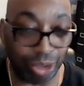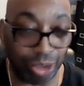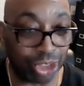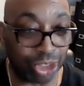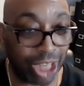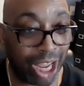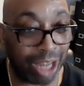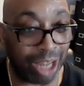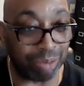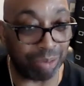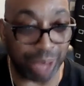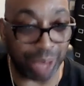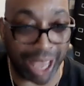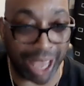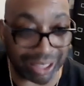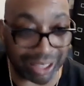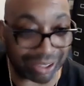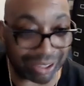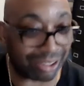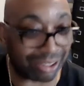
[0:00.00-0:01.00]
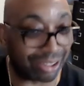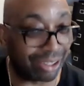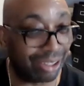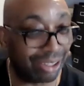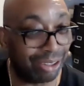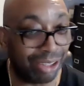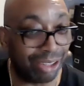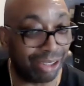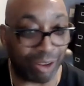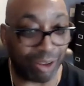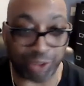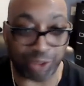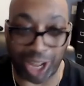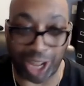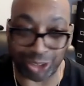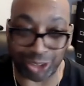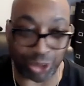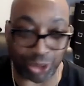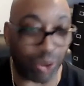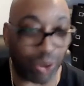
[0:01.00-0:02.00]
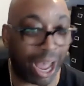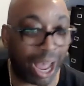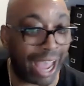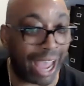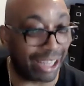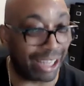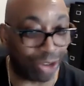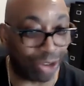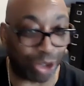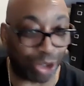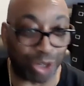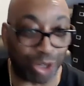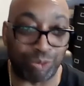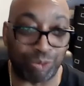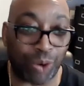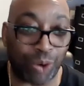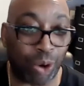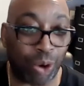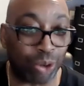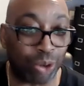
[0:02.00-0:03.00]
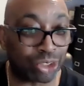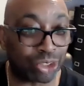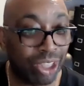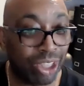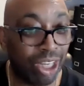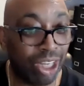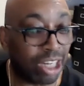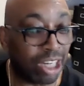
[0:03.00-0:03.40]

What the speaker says: John Bess and Alfonso Wyatt and all them folks